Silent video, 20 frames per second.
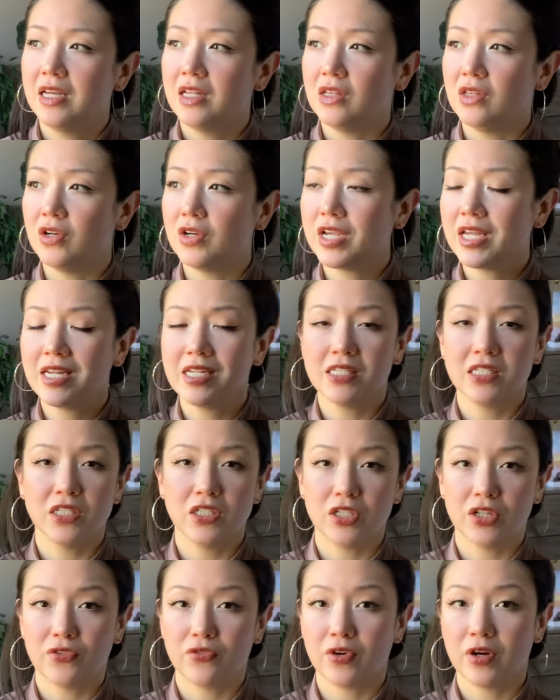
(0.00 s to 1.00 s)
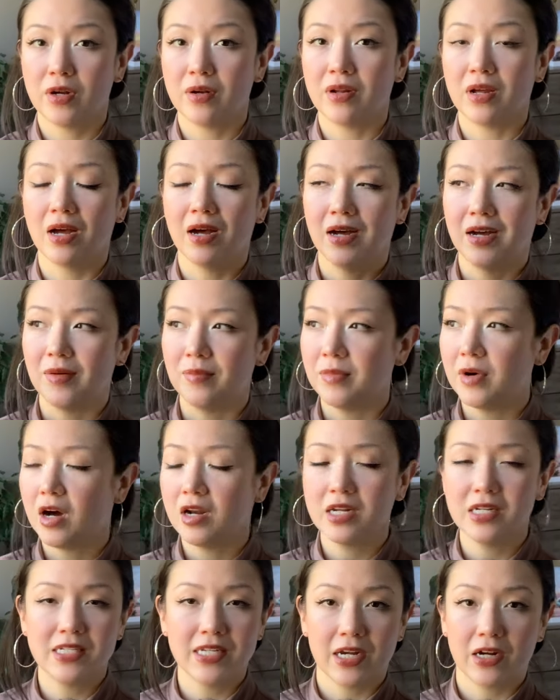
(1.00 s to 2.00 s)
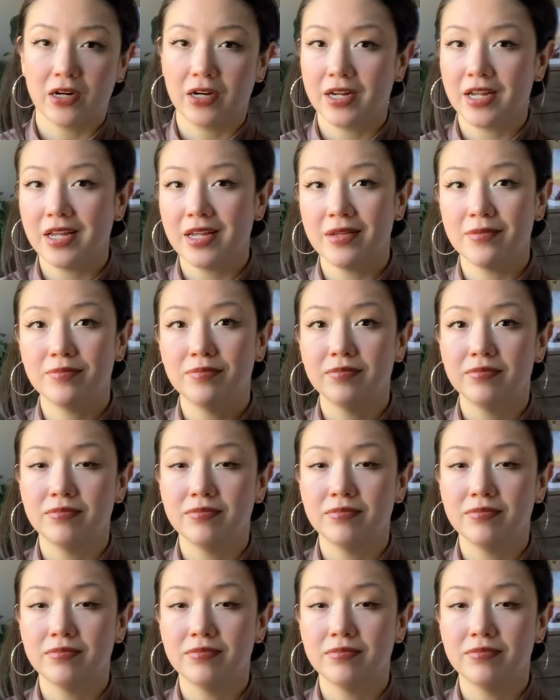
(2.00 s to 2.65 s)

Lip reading: looking into different monetary